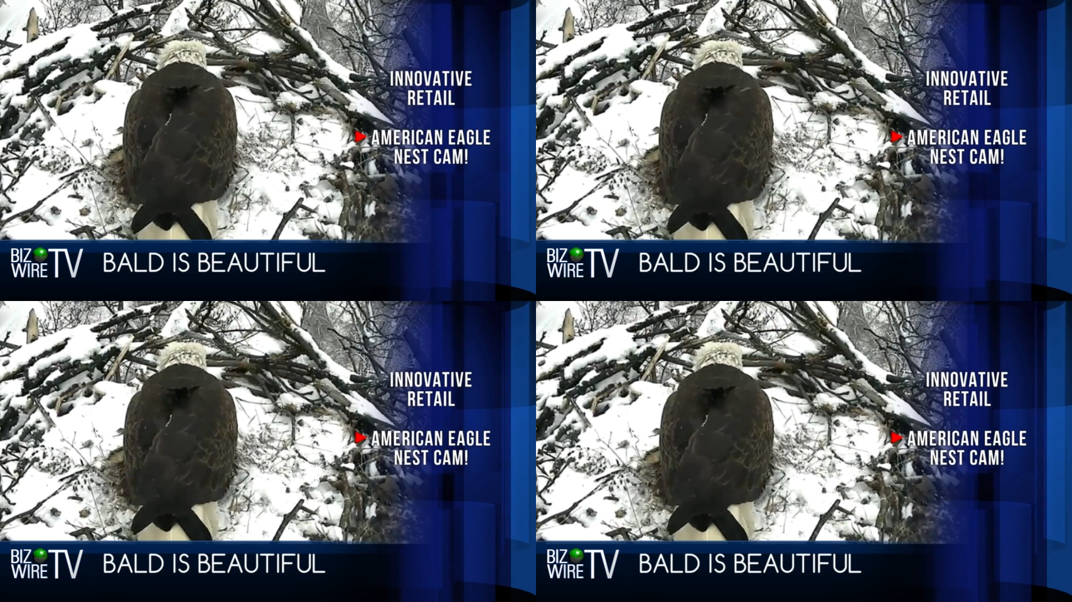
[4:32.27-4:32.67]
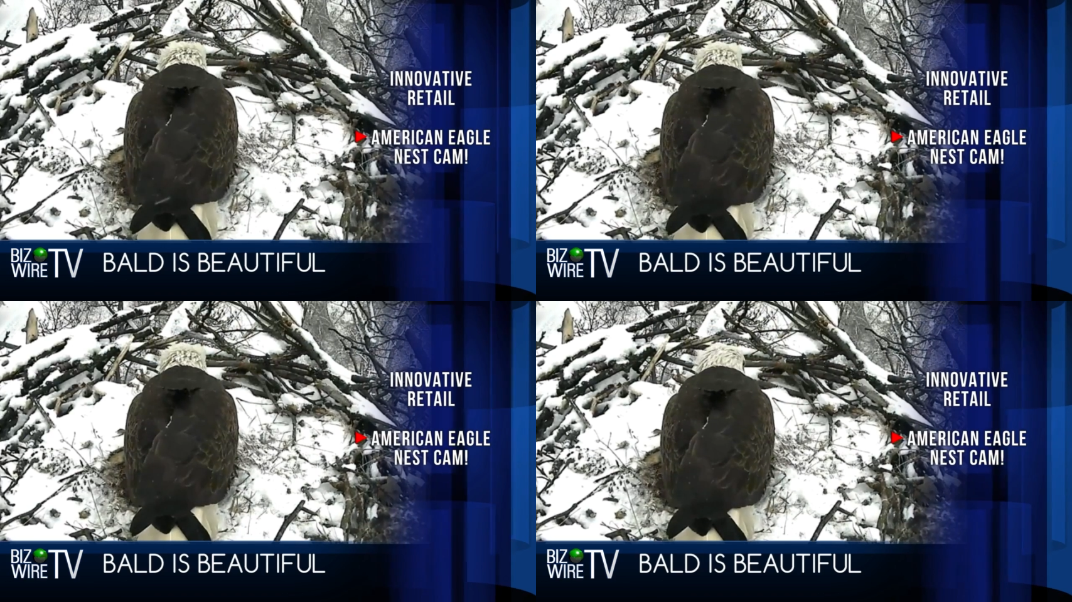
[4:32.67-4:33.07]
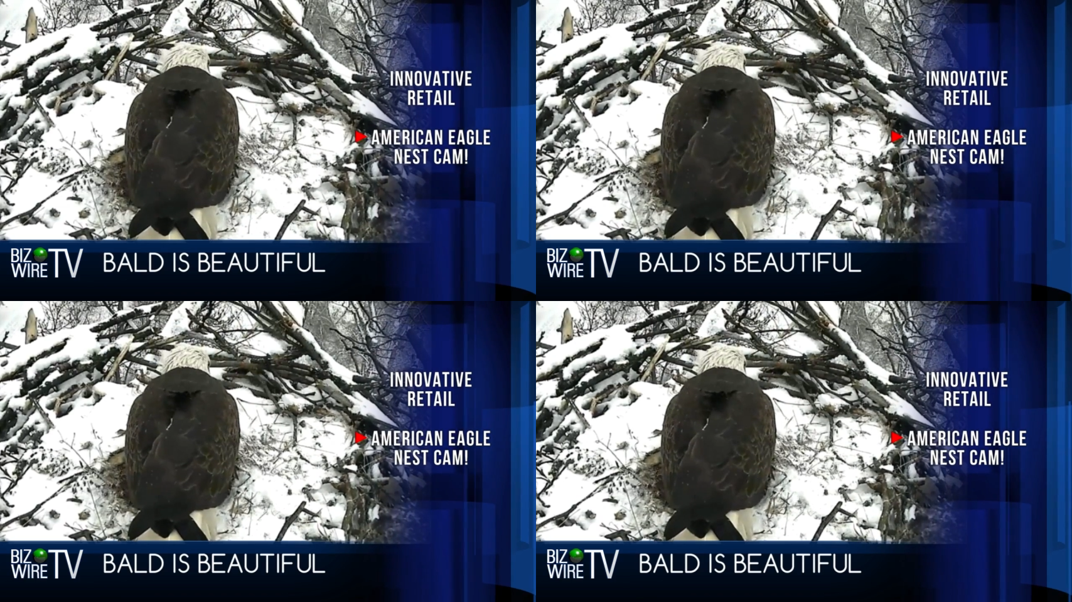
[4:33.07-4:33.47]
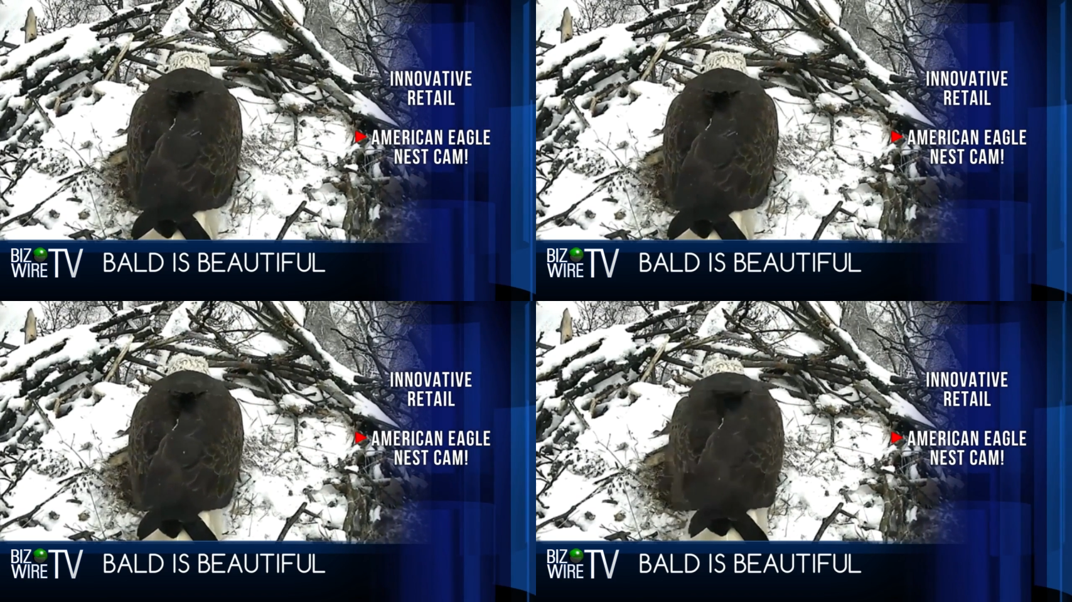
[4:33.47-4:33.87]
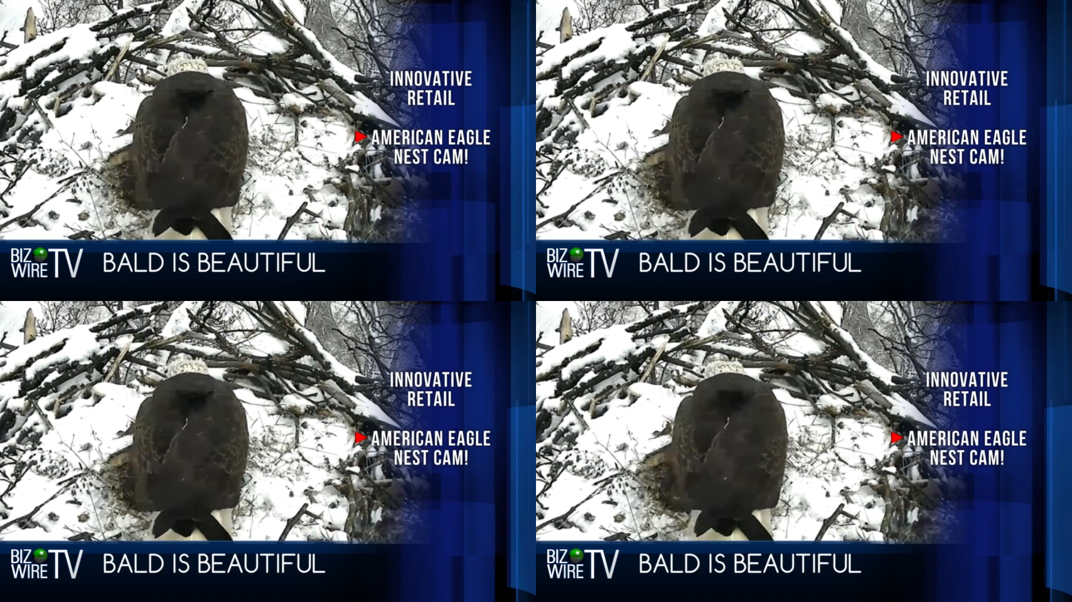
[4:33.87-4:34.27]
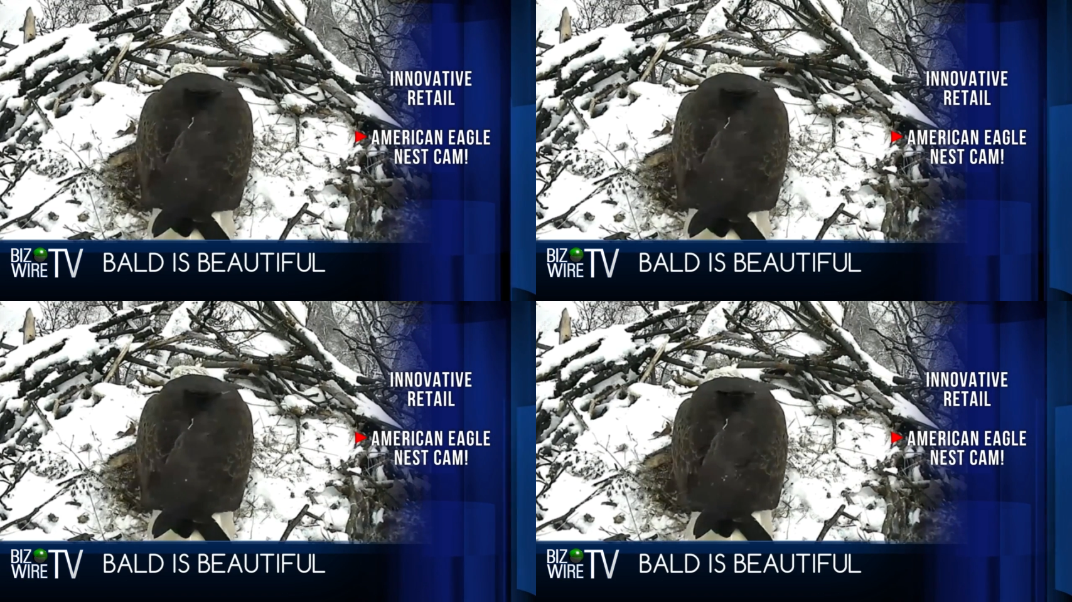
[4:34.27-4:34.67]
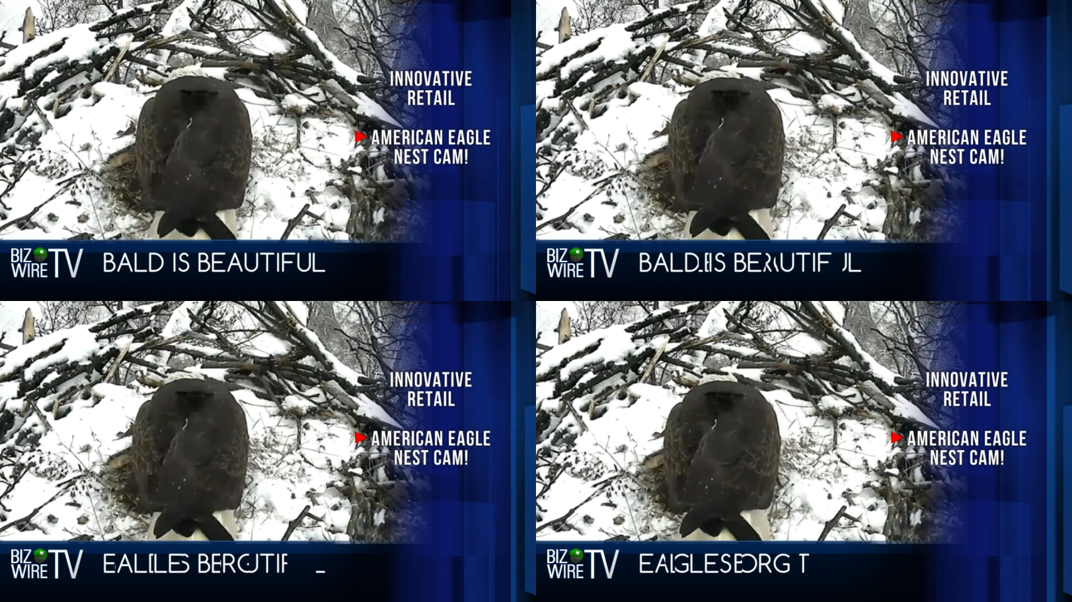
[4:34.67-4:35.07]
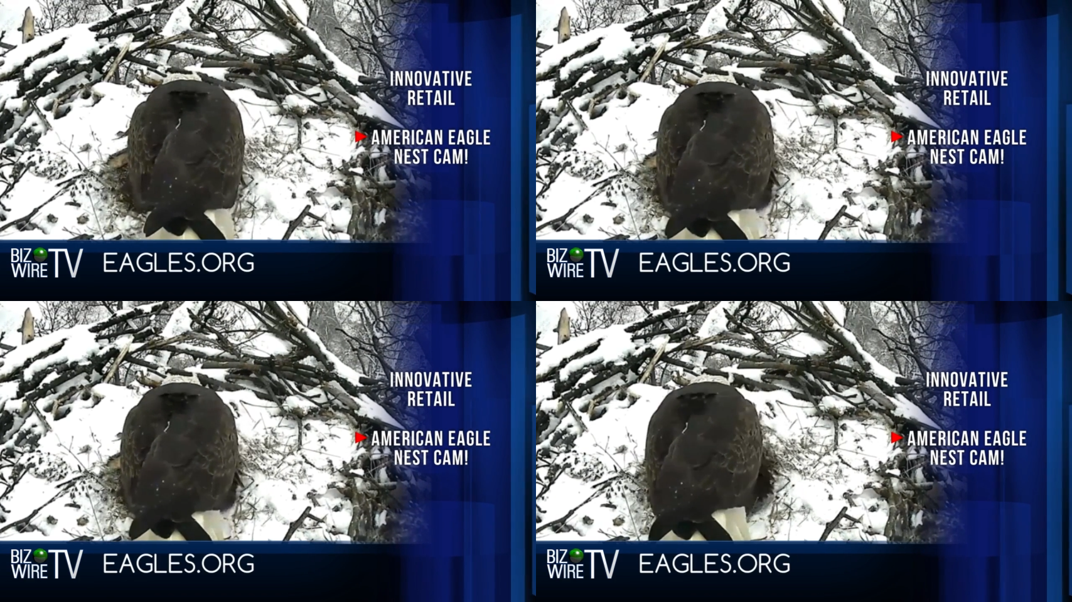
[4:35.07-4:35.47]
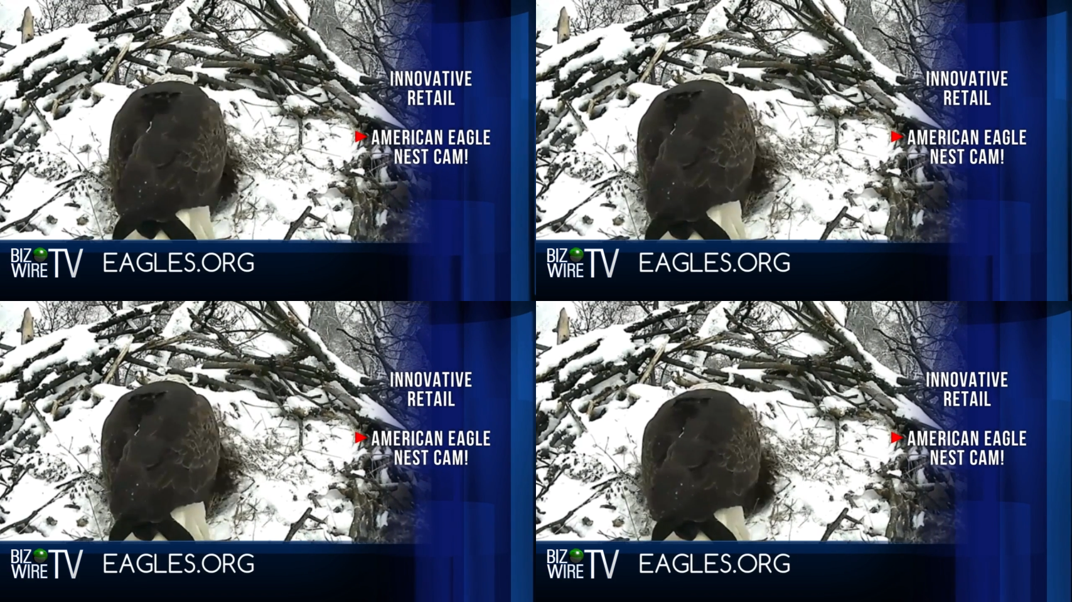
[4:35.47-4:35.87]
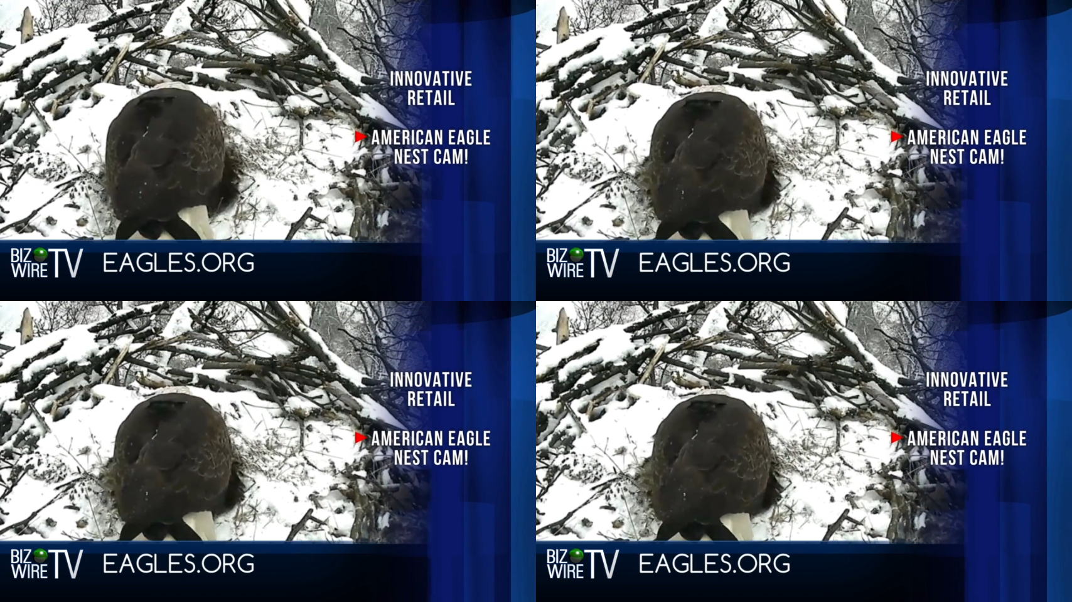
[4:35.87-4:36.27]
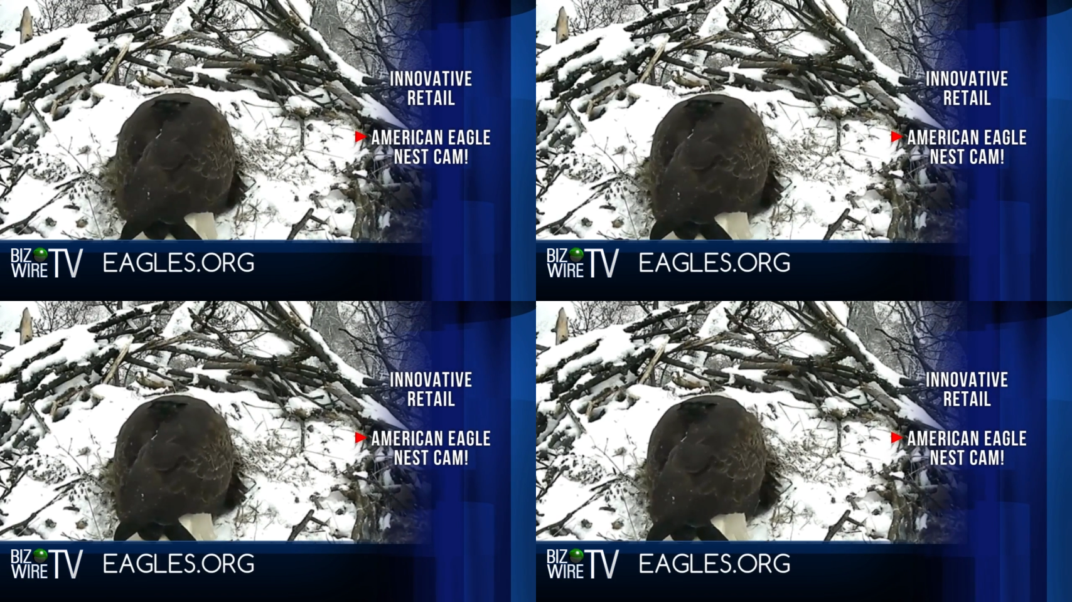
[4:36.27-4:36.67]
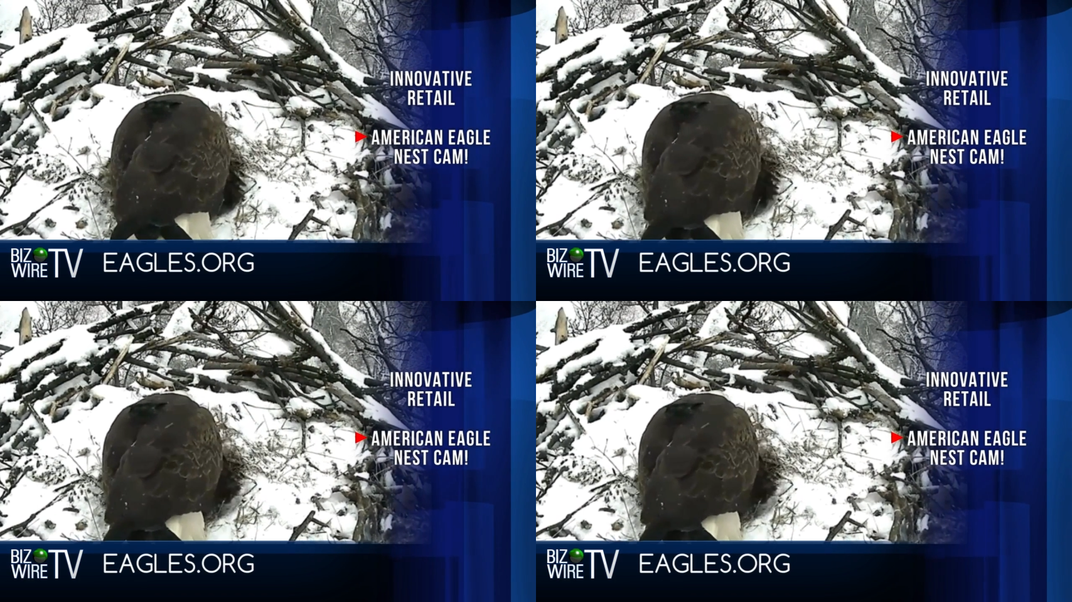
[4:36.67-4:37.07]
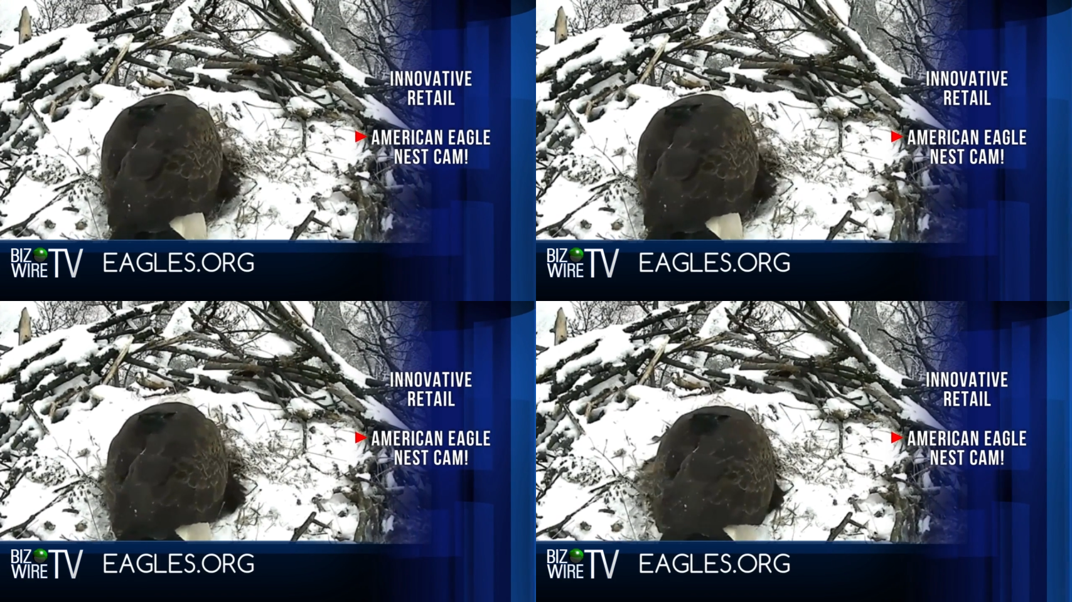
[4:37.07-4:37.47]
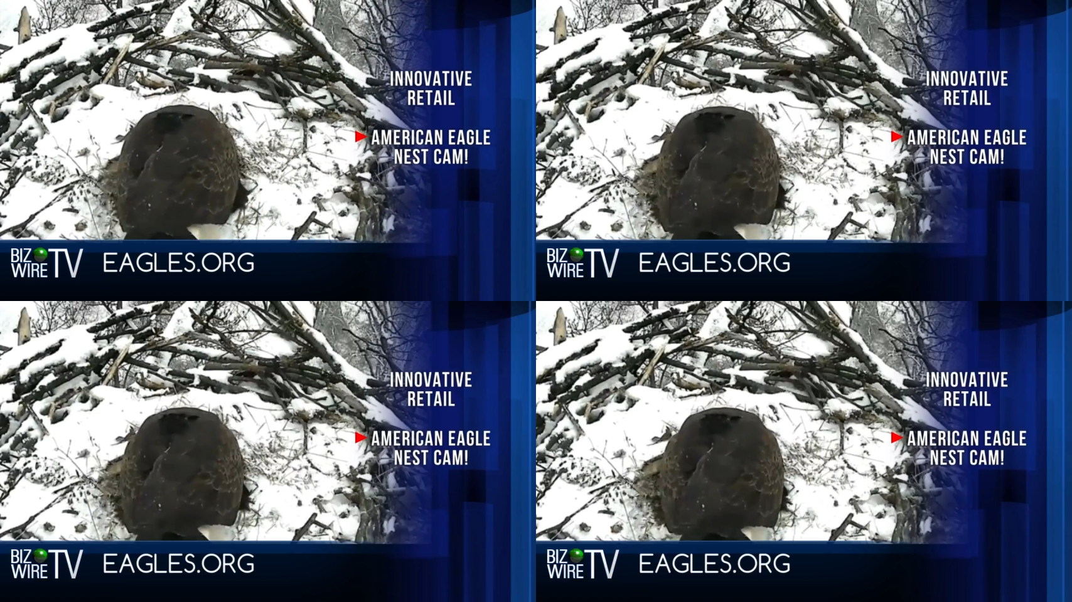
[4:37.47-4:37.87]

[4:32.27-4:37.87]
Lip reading: [unreadable: no face in view]